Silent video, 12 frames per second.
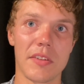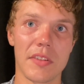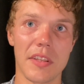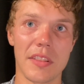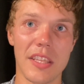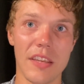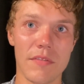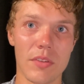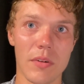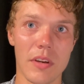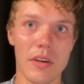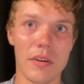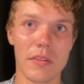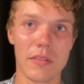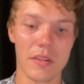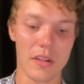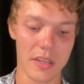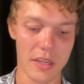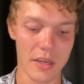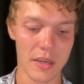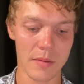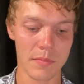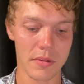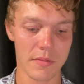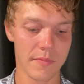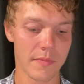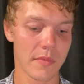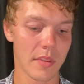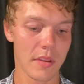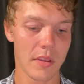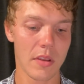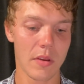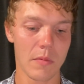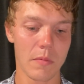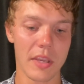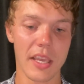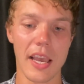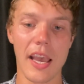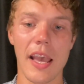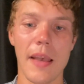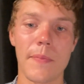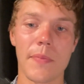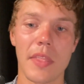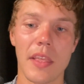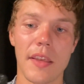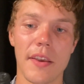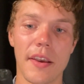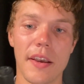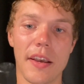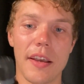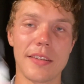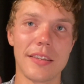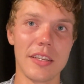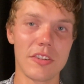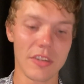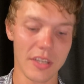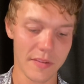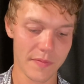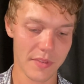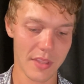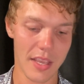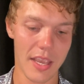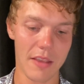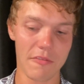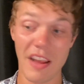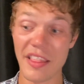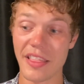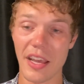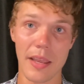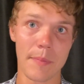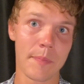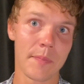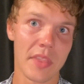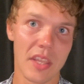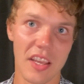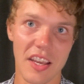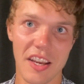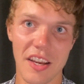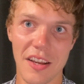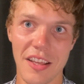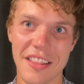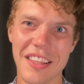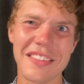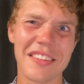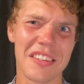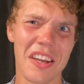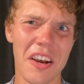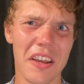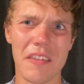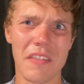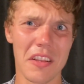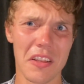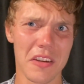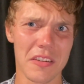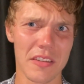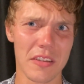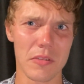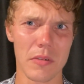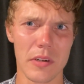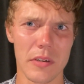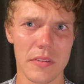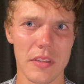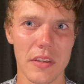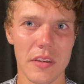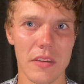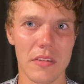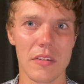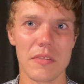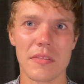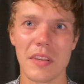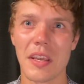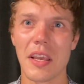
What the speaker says: the thieves oil, look it up. We got tea tree and red thyme. And there's a ton of other essential oils that you can use.